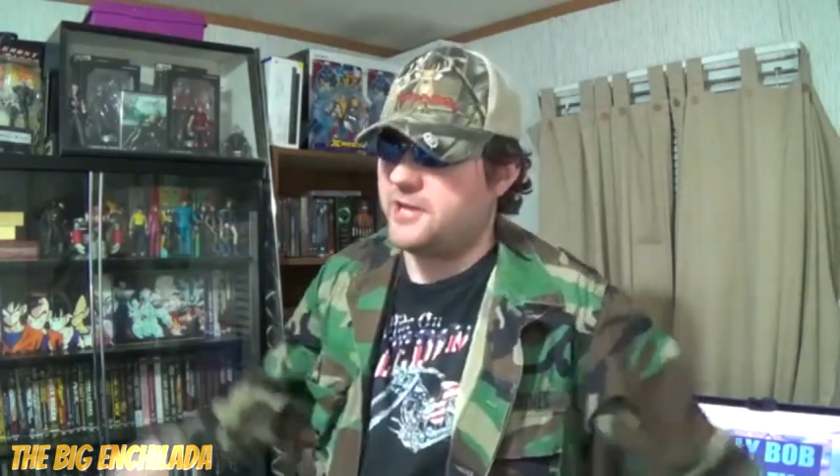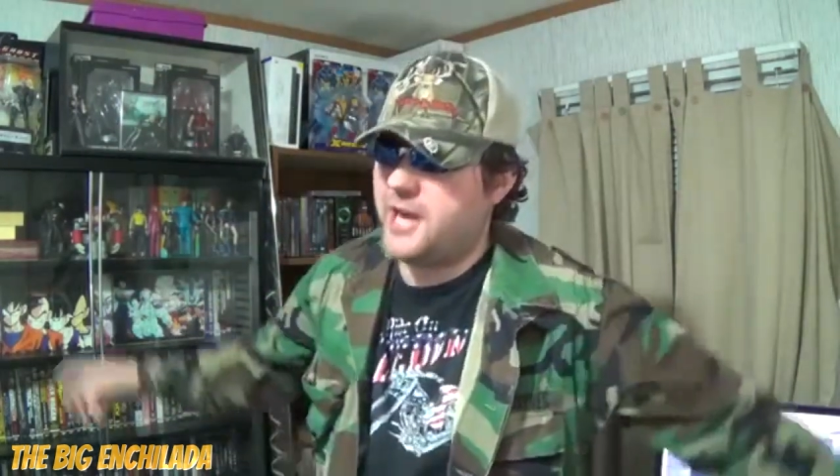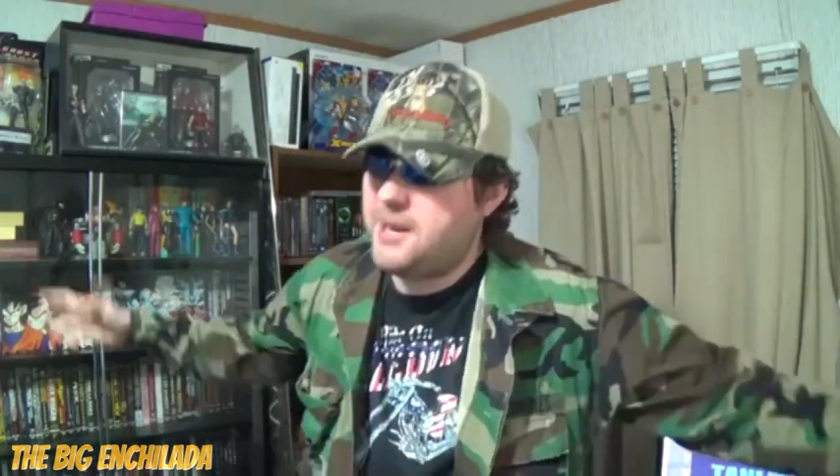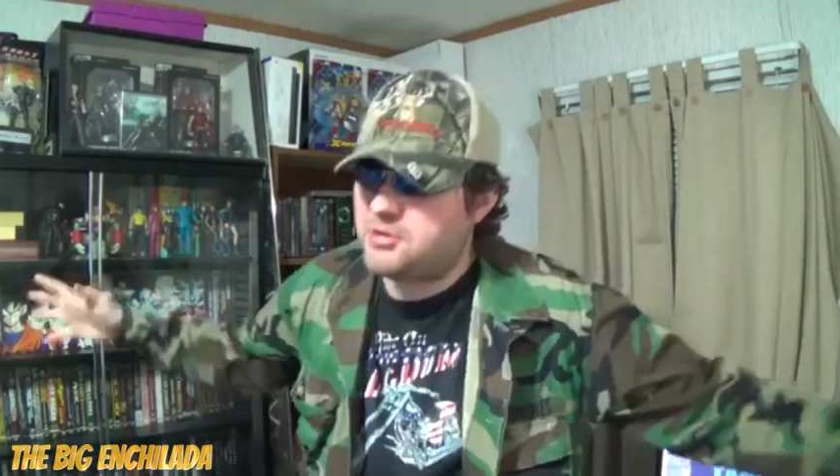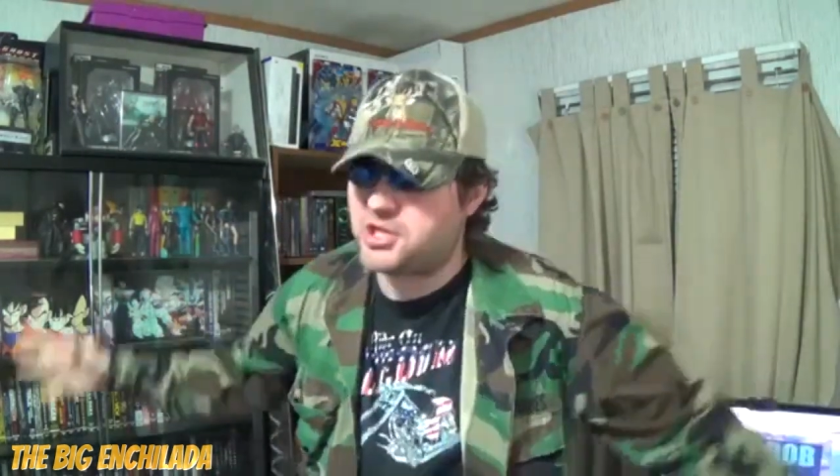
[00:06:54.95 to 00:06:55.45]

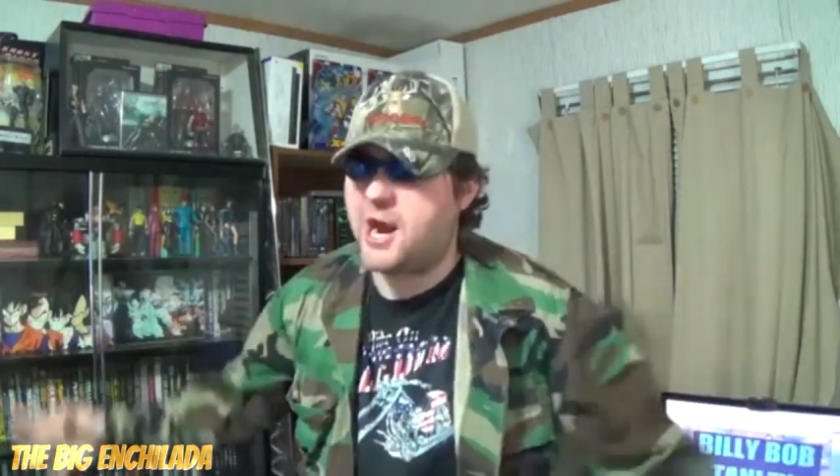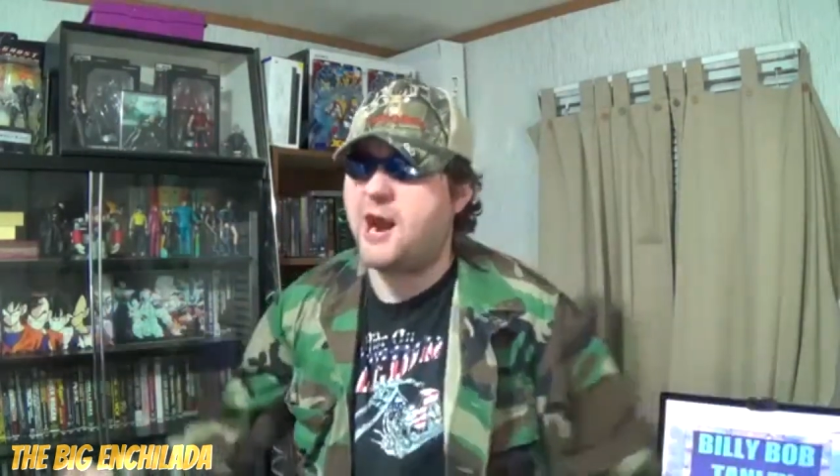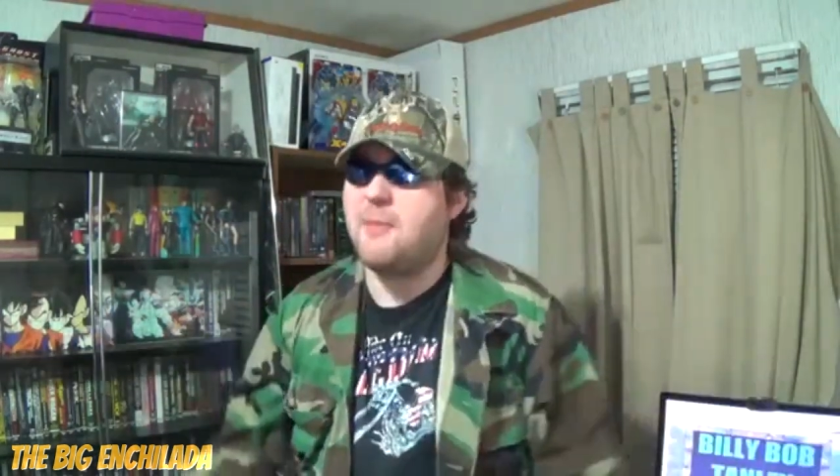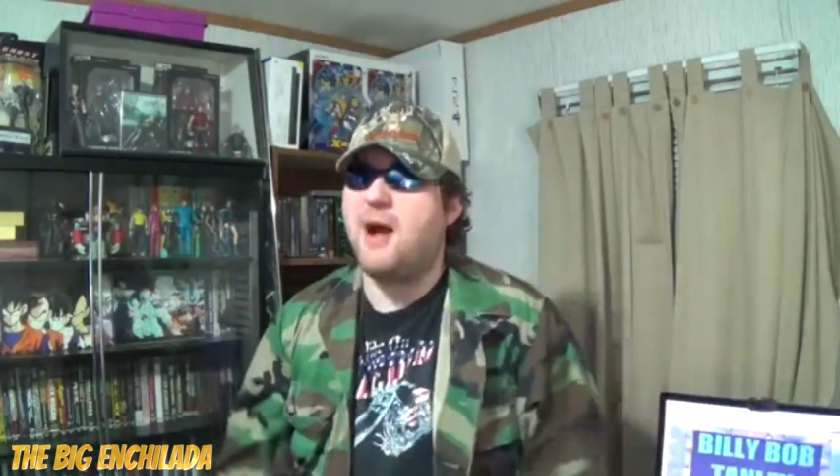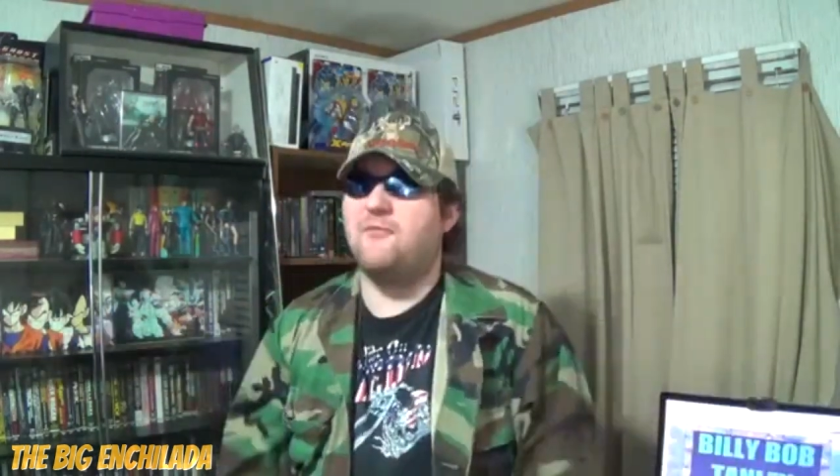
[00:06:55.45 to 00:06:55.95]
keep
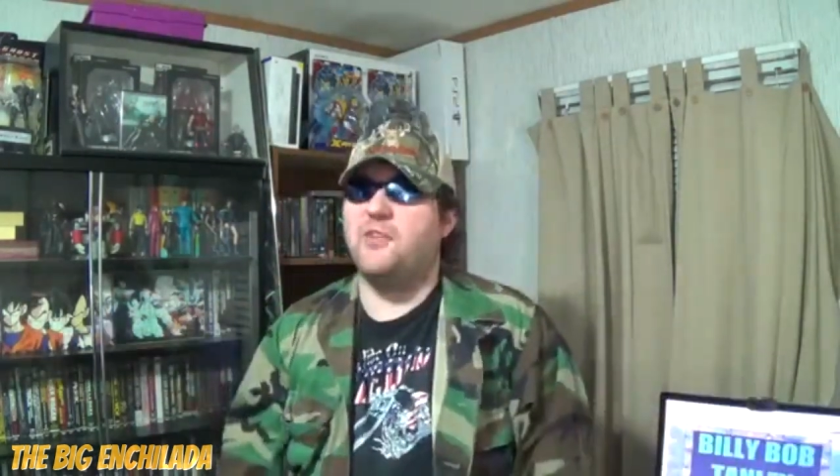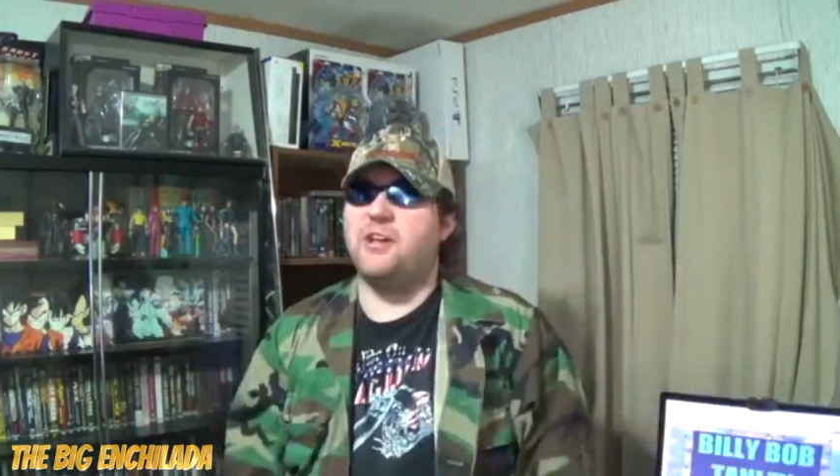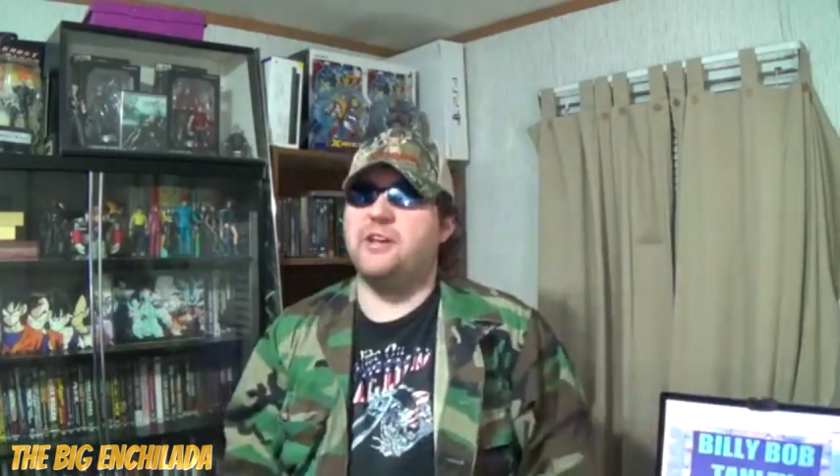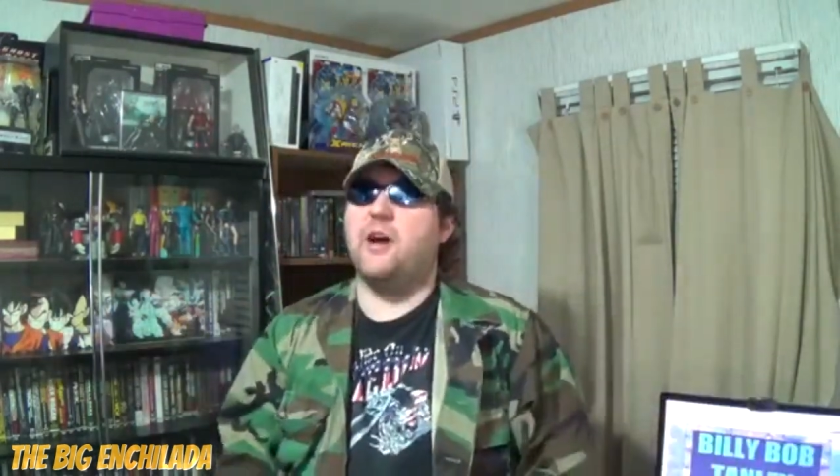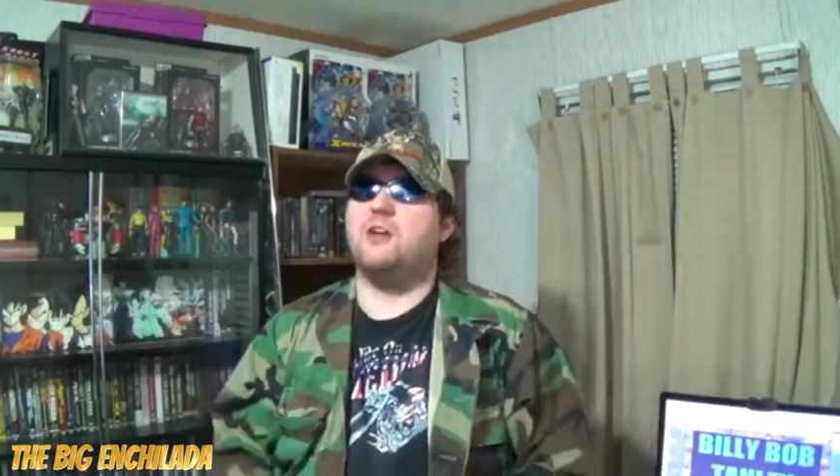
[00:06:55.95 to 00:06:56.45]
sharing my
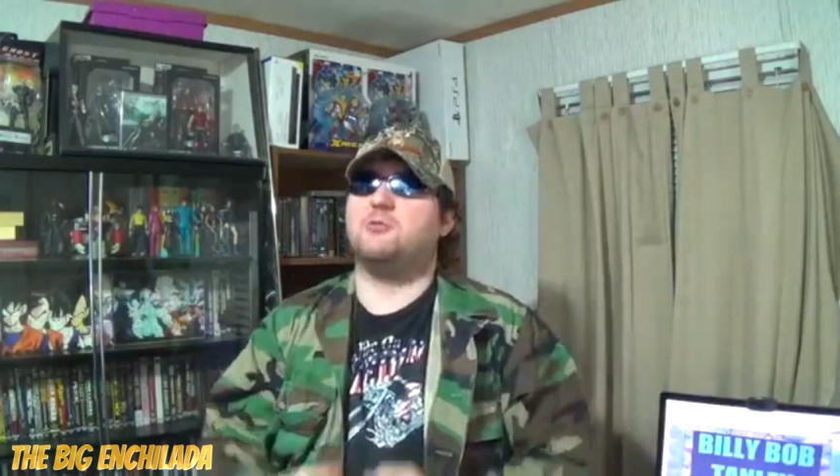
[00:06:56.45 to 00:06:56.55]
videos